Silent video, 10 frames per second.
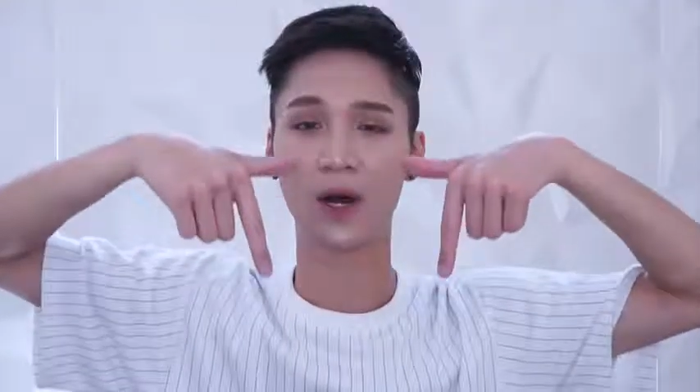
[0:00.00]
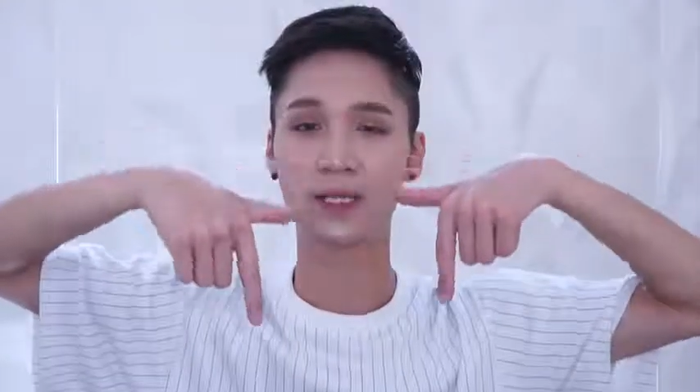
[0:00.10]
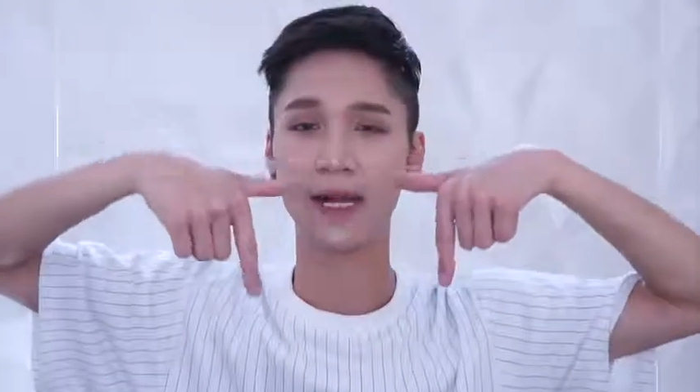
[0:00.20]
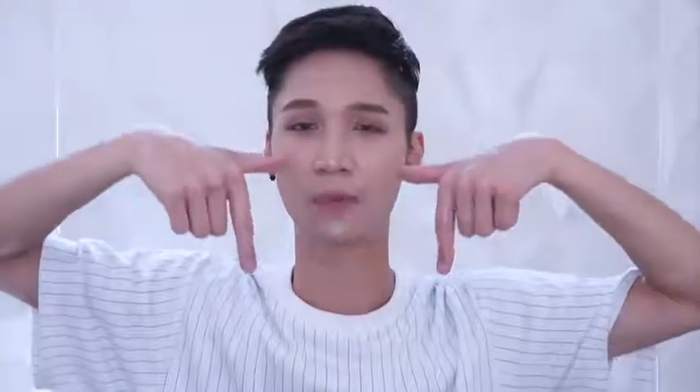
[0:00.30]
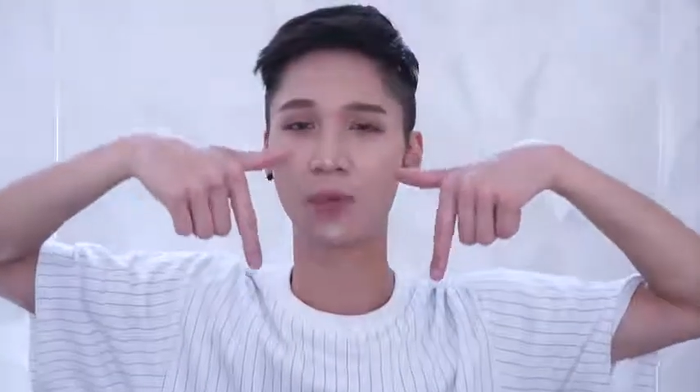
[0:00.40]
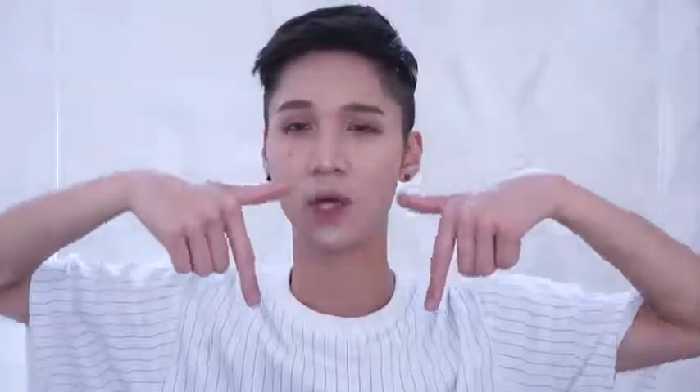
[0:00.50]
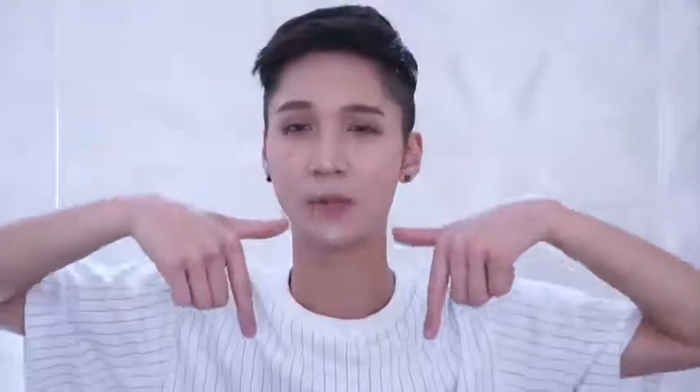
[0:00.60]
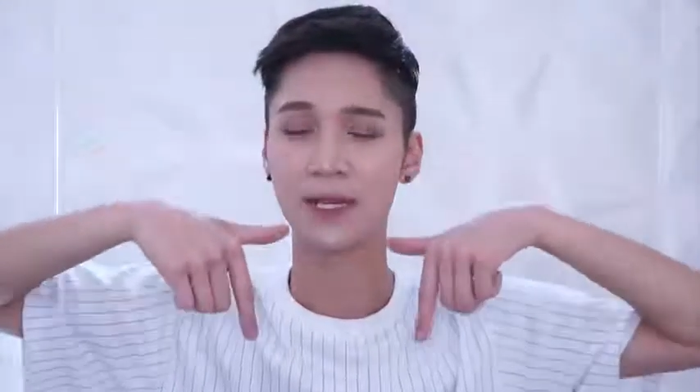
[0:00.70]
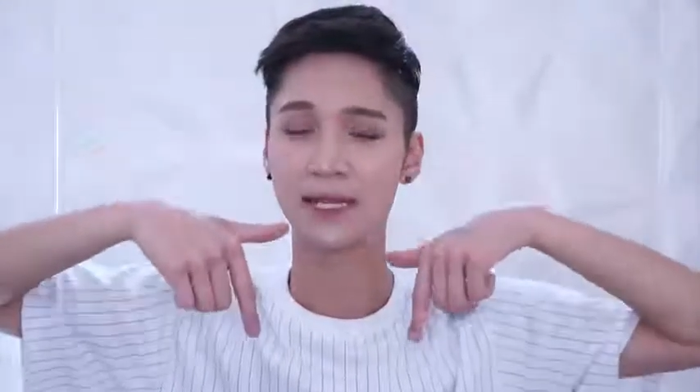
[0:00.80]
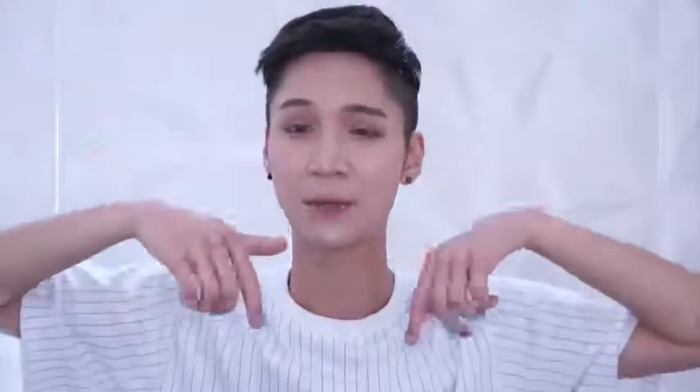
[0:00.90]
box down
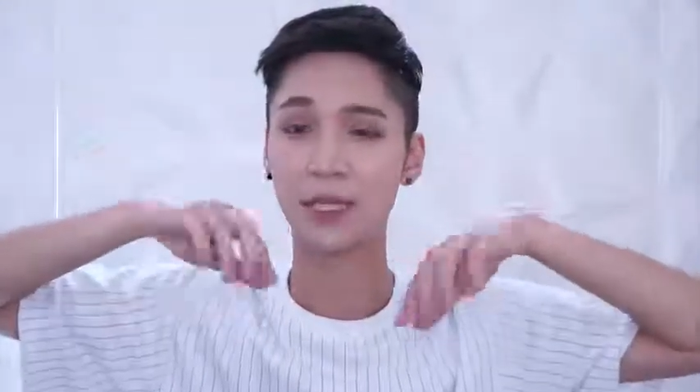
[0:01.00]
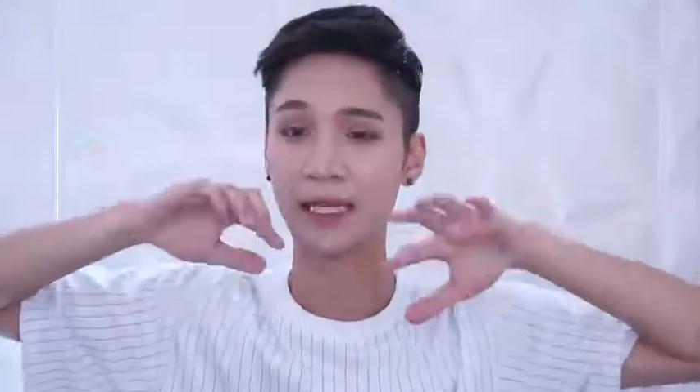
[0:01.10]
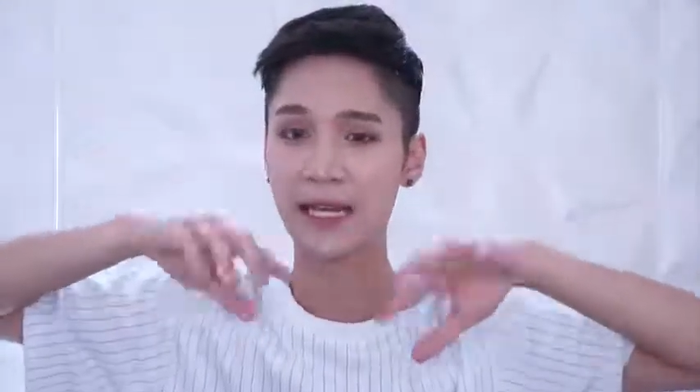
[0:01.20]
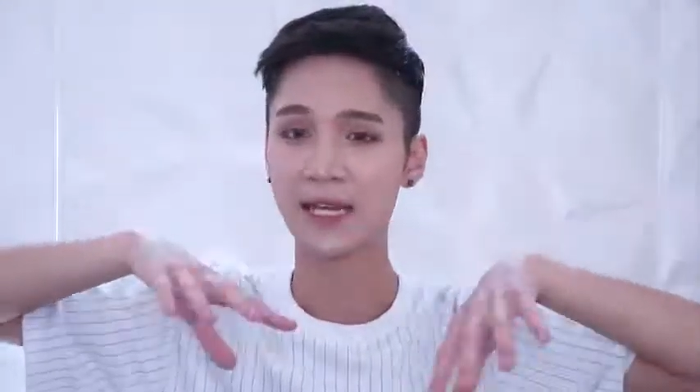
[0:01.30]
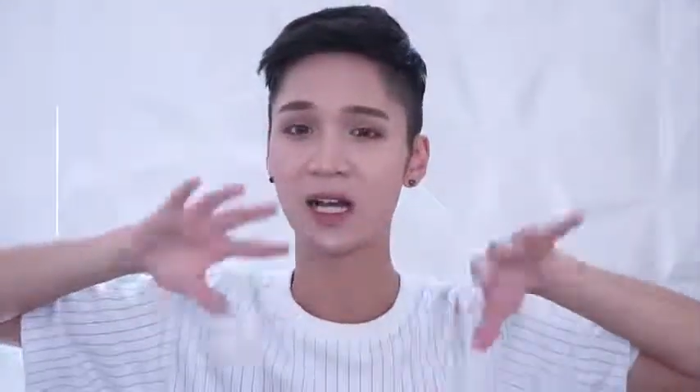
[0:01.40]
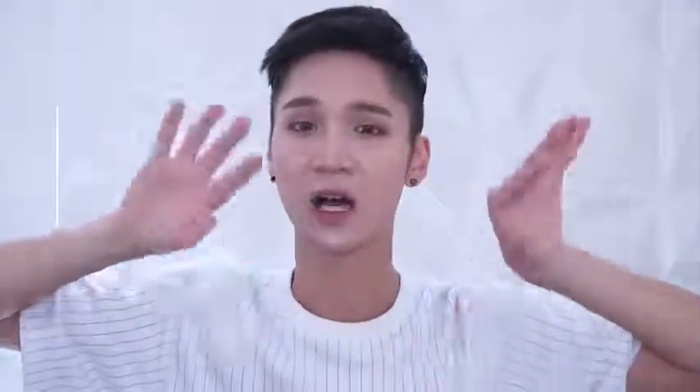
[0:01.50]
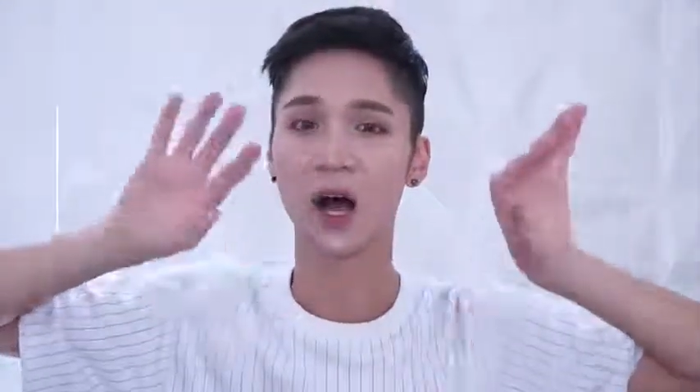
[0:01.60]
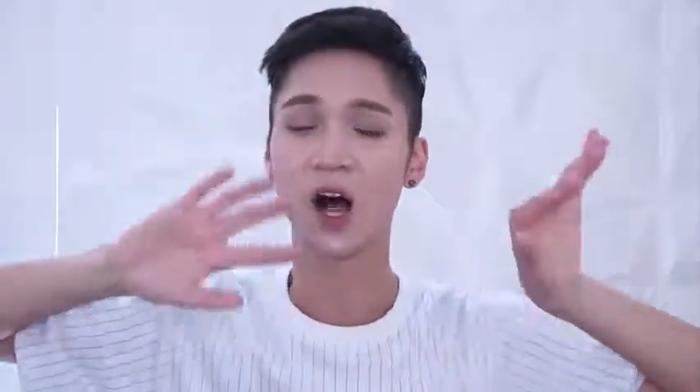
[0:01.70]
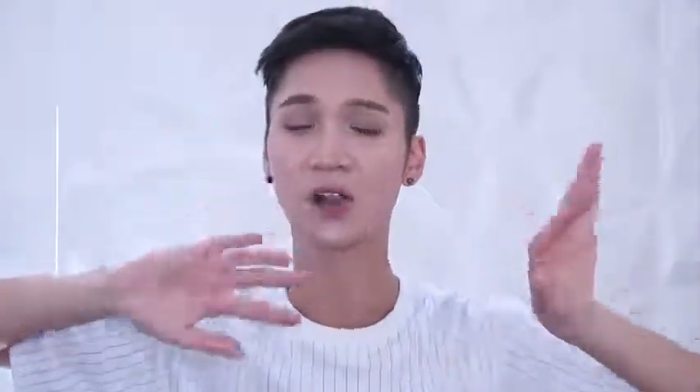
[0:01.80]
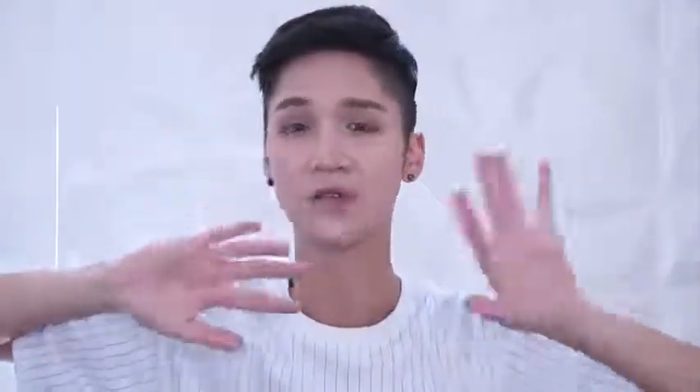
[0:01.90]
below because I will link
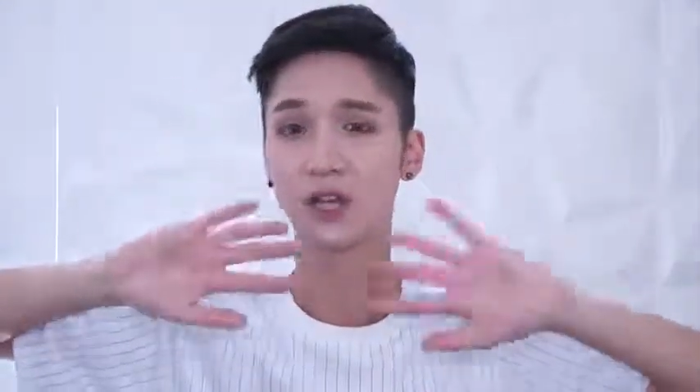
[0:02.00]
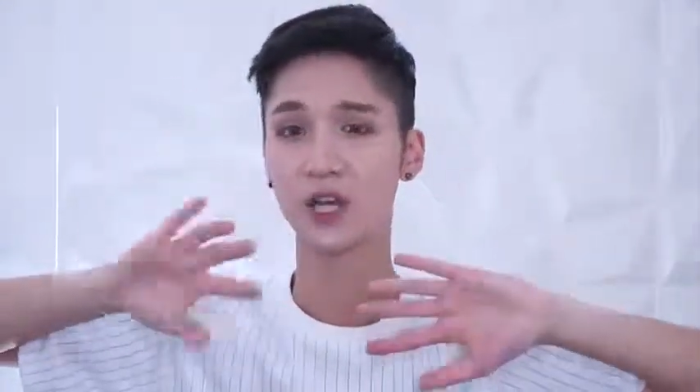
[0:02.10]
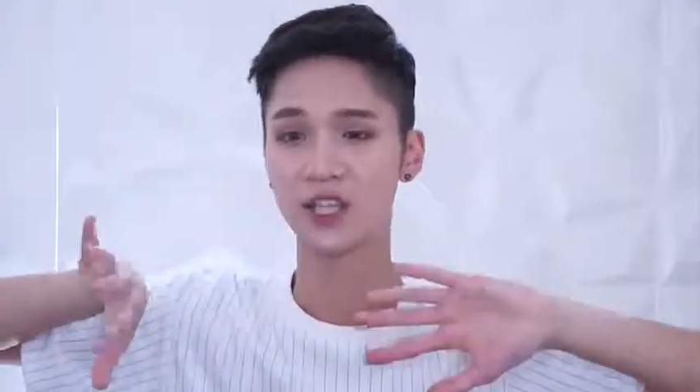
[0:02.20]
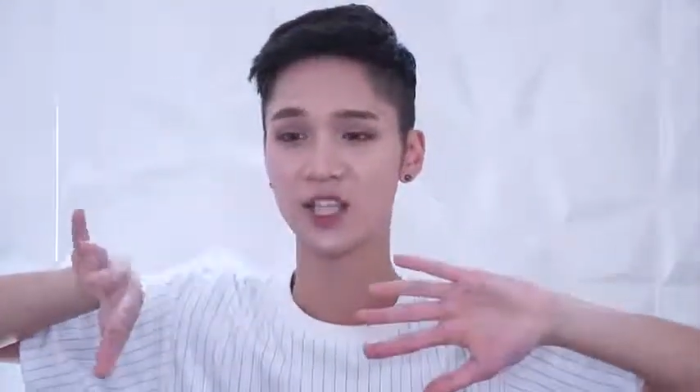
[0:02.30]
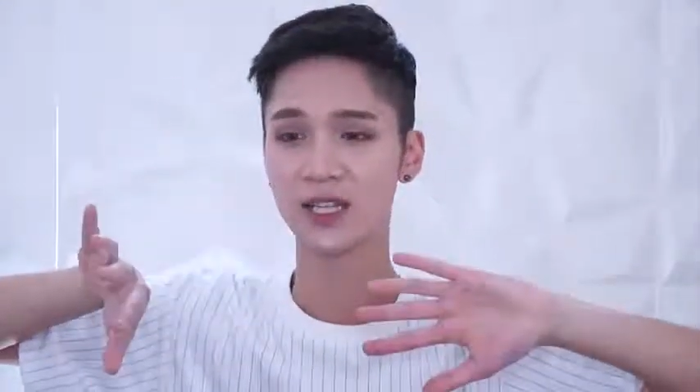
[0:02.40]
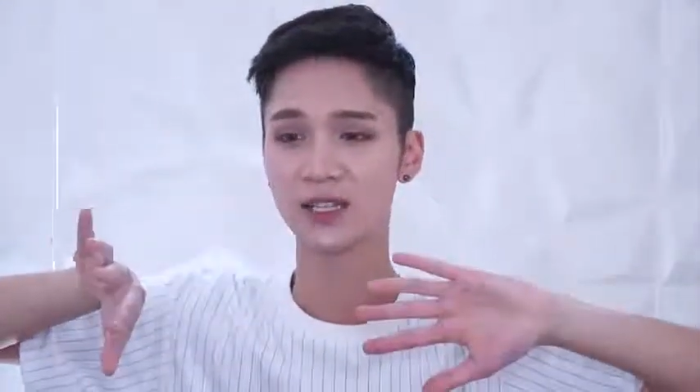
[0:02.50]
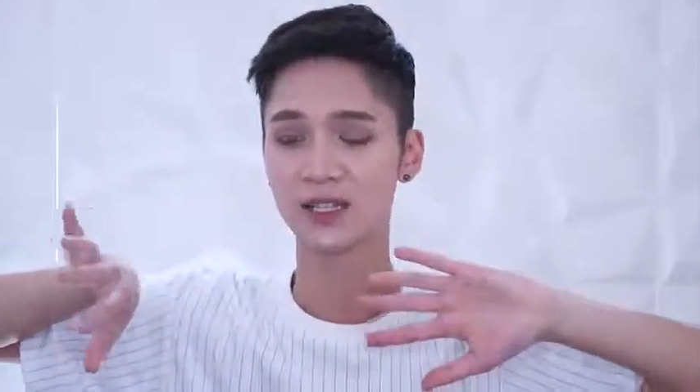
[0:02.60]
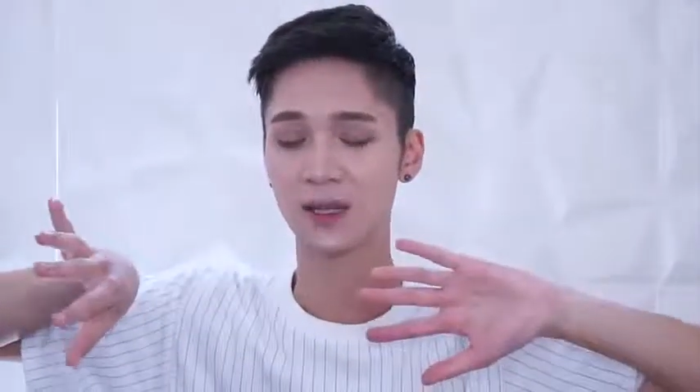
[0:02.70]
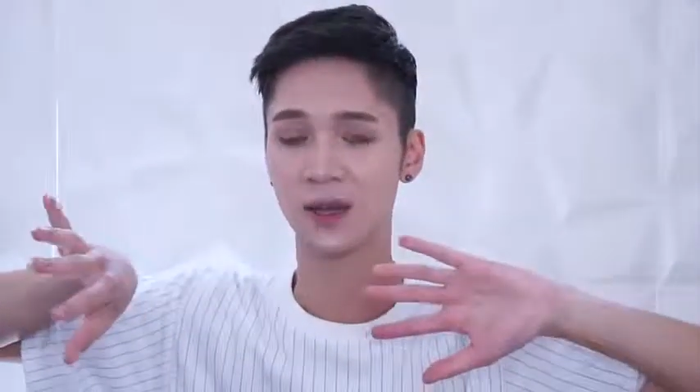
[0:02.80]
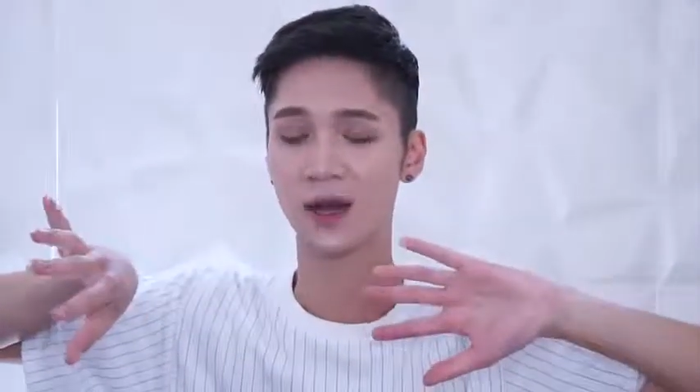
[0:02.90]
all of the
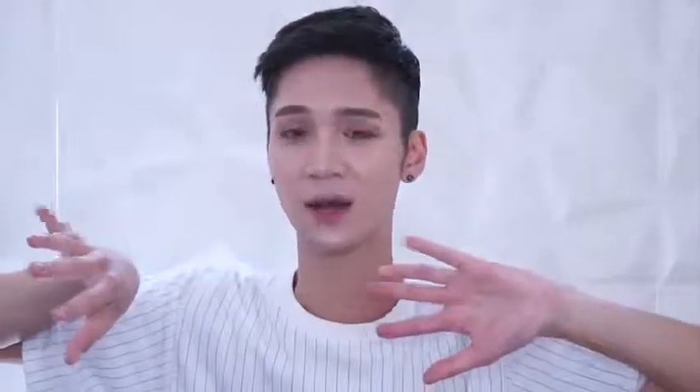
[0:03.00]
cushions